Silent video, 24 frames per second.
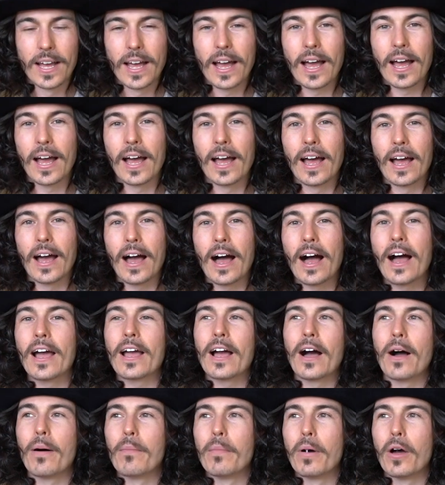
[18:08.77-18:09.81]
I
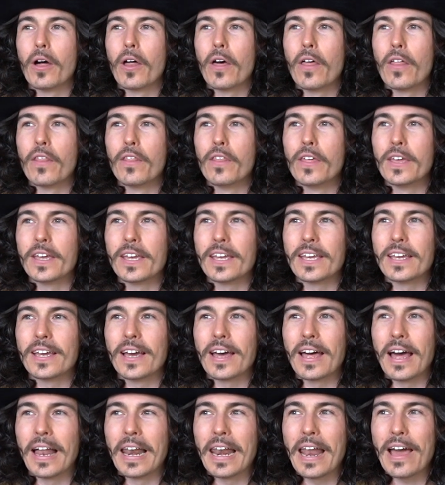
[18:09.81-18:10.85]
am the
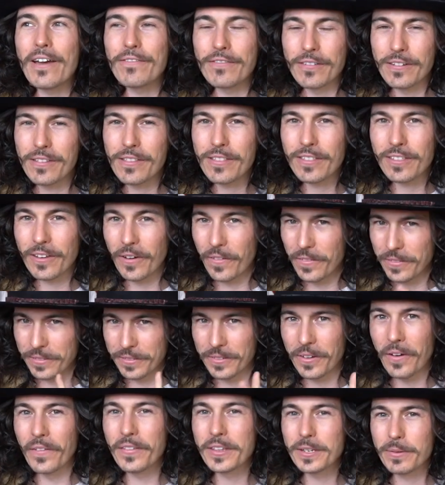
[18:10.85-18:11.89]
11th
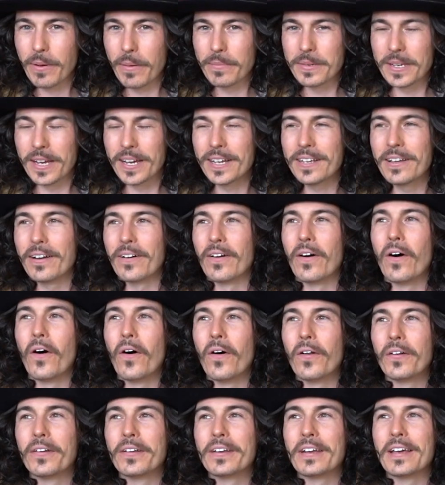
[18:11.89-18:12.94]
on this website
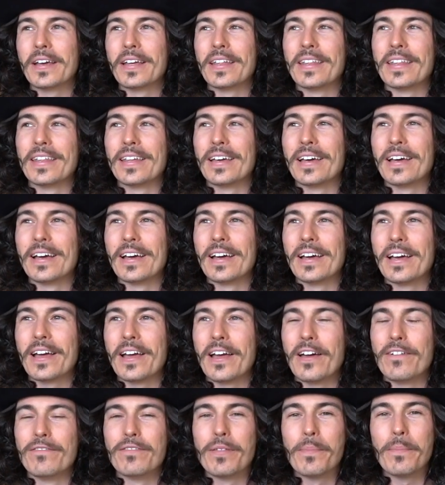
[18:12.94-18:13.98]

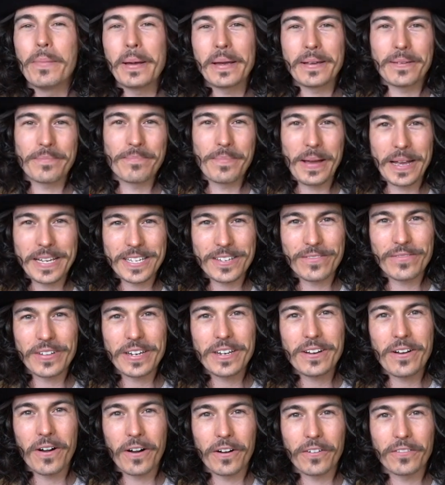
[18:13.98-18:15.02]
of the best
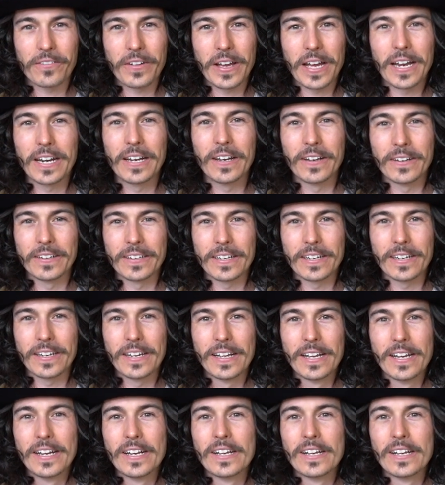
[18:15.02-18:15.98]
videographer in London.